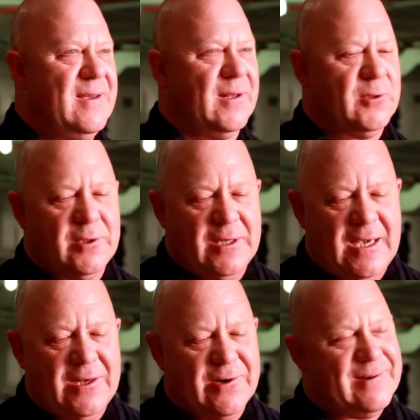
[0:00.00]
a little
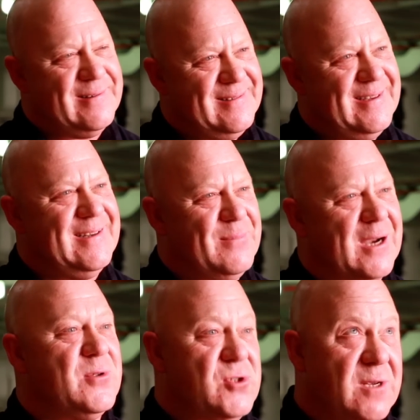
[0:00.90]
heater in the
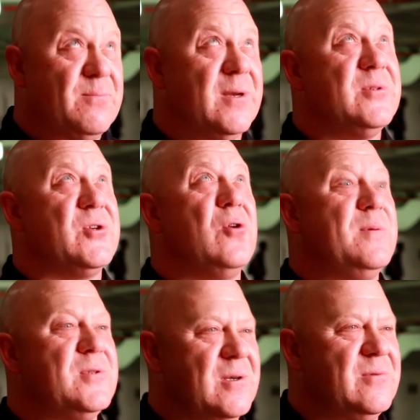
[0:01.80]
bottom of the Jeep, but it was
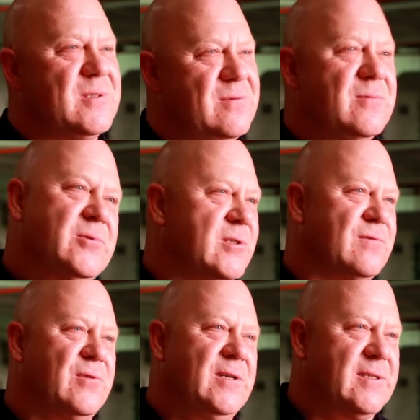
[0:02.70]
open, so it was, we were just
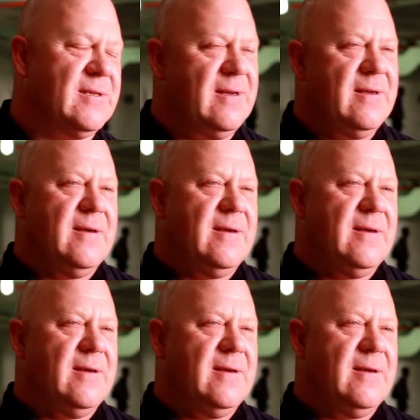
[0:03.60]
freezing.